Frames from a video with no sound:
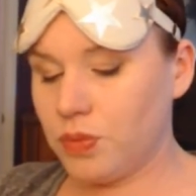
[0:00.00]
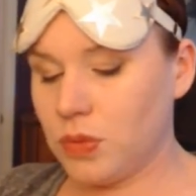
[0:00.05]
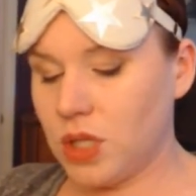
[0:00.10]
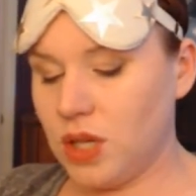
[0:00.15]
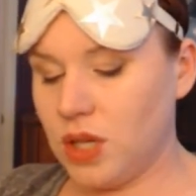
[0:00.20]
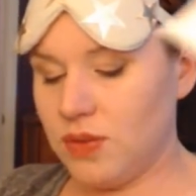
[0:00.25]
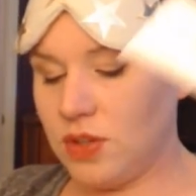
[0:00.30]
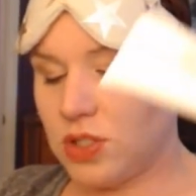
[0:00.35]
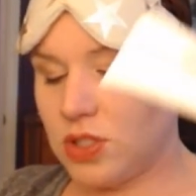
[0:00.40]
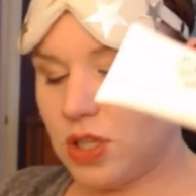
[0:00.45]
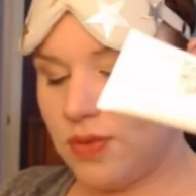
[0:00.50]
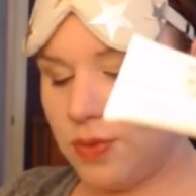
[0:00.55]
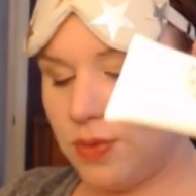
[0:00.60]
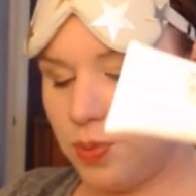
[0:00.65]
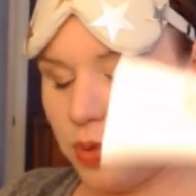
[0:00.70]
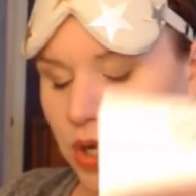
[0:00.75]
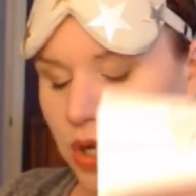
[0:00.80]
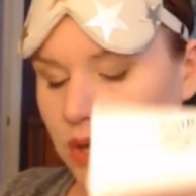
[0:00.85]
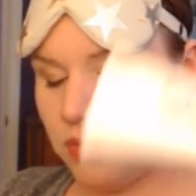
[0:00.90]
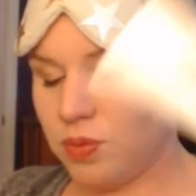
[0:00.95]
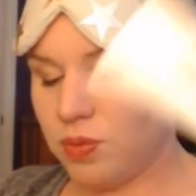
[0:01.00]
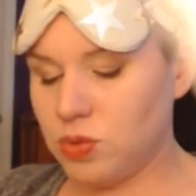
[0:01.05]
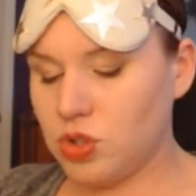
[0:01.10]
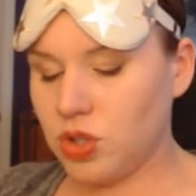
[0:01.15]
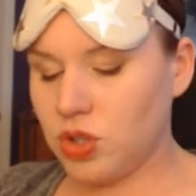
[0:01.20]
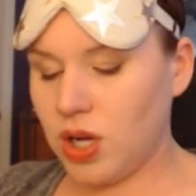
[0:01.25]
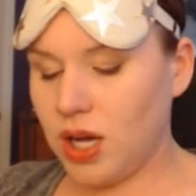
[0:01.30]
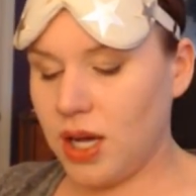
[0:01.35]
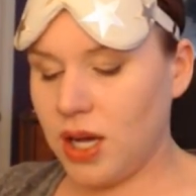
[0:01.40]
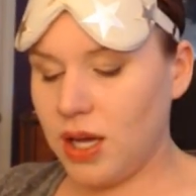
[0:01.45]
Give yourself a break from
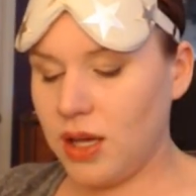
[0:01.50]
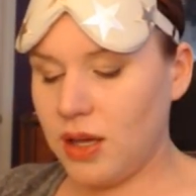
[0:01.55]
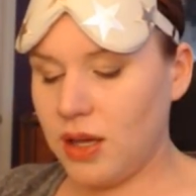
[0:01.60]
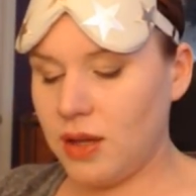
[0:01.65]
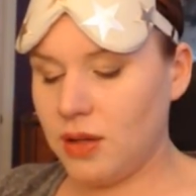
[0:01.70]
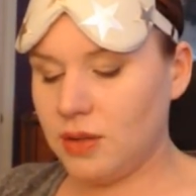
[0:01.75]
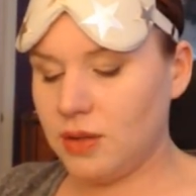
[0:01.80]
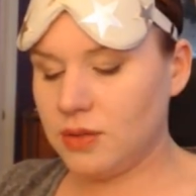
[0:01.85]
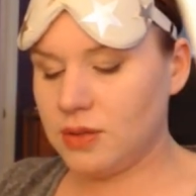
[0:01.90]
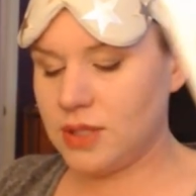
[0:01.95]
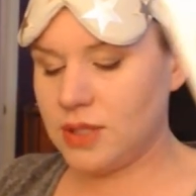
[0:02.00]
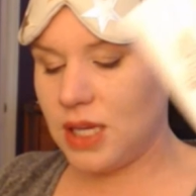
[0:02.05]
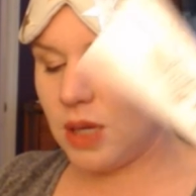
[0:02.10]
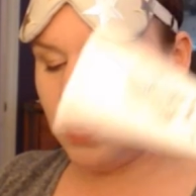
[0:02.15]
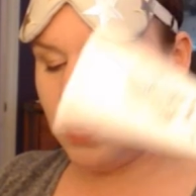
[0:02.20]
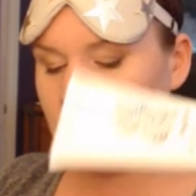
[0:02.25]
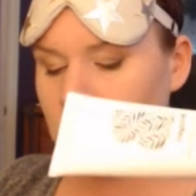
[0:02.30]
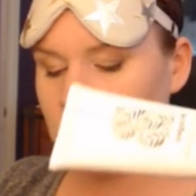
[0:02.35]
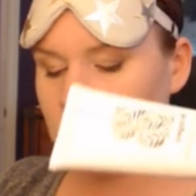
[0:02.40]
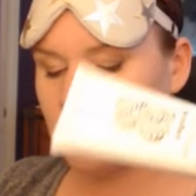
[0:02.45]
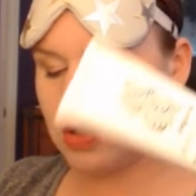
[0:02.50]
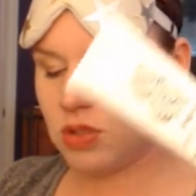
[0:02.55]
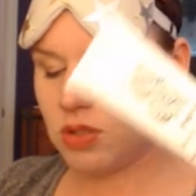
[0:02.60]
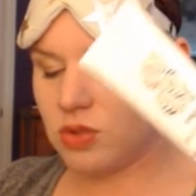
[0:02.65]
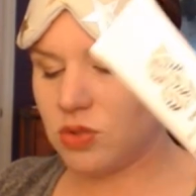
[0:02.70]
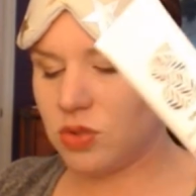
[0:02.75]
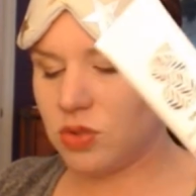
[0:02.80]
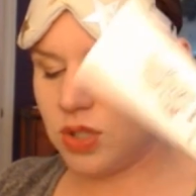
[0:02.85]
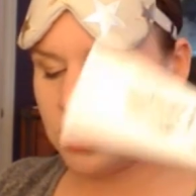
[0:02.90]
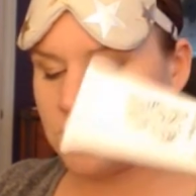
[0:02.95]
dry, damaged
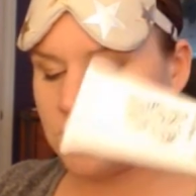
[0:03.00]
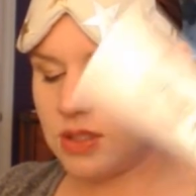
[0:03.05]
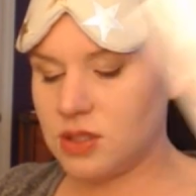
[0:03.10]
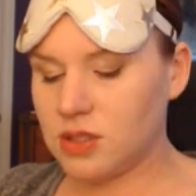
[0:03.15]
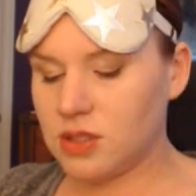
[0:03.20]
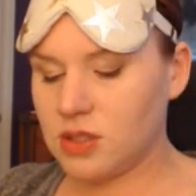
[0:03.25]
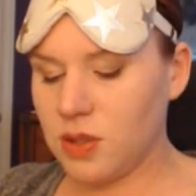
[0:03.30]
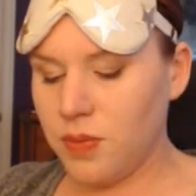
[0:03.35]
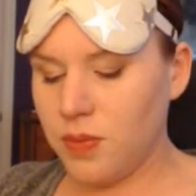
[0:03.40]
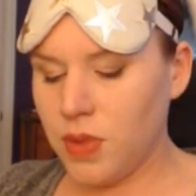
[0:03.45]
trusses.